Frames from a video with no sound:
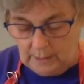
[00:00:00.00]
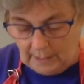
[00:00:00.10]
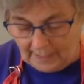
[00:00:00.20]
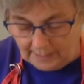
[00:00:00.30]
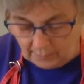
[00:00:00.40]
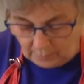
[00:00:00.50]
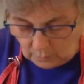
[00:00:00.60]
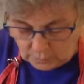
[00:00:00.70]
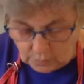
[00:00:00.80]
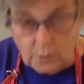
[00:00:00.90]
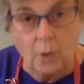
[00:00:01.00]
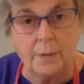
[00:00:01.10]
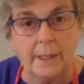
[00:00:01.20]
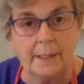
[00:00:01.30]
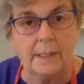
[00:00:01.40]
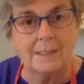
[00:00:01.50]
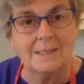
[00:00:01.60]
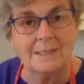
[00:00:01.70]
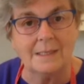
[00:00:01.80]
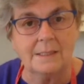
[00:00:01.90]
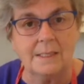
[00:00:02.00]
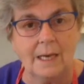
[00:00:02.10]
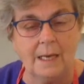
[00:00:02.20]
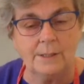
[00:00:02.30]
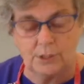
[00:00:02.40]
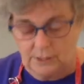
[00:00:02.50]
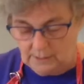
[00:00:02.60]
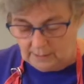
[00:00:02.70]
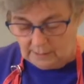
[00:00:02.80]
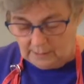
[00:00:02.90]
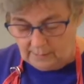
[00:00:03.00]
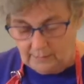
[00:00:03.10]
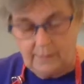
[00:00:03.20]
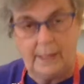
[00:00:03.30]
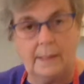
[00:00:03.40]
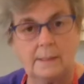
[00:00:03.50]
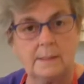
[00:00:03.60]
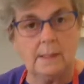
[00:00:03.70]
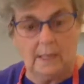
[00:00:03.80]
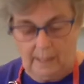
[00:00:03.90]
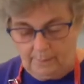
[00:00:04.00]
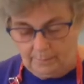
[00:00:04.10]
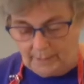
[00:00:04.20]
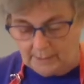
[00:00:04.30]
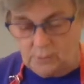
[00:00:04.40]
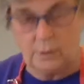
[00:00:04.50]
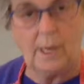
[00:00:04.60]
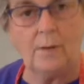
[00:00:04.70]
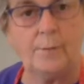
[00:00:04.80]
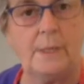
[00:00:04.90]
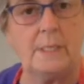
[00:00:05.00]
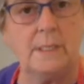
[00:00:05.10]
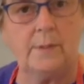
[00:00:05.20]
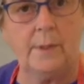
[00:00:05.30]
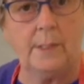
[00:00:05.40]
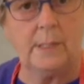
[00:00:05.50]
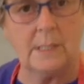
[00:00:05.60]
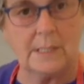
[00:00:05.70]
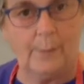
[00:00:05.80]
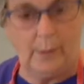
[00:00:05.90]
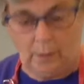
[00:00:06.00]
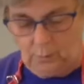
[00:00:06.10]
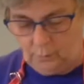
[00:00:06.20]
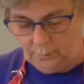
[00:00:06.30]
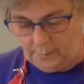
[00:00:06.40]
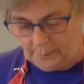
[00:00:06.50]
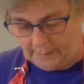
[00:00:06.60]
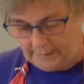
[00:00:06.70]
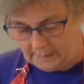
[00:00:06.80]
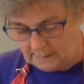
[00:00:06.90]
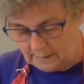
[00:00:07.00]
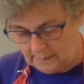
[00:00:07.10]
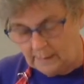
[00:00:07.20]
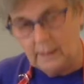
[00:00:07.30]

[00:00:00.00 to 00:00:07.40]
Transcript: and I've also got the onion still attached that I don't have pieces of onion slipping all over the place.